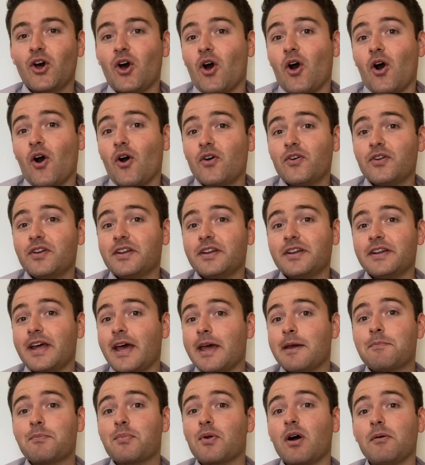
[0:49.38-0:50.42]
Owning
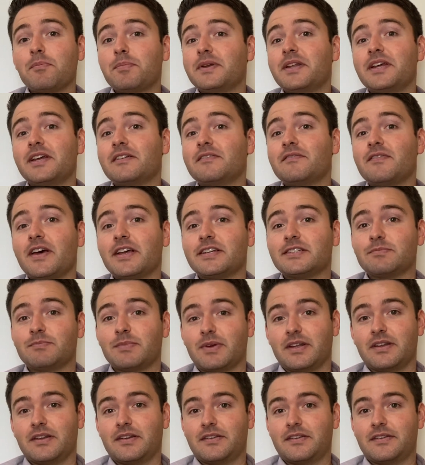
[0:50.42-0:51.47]
a property
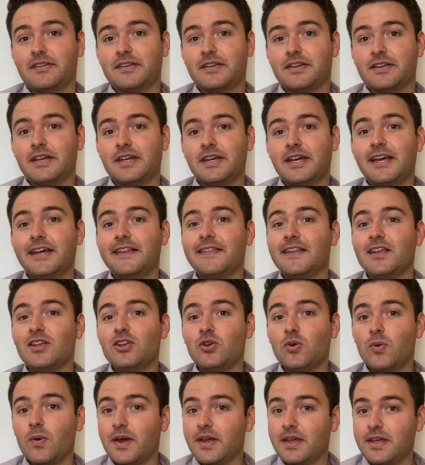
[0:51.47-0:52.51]
investment in the
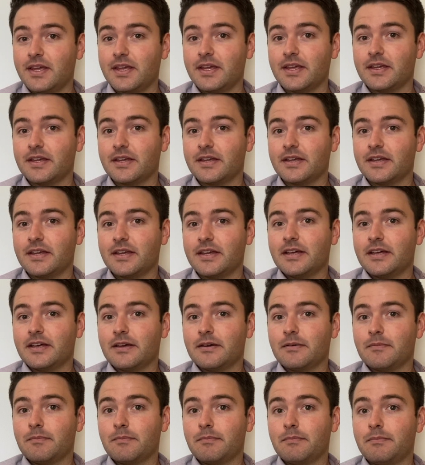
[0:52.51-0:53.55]
UAE,
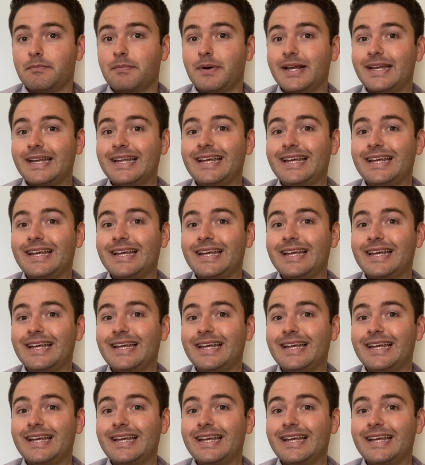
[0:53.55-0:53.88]
but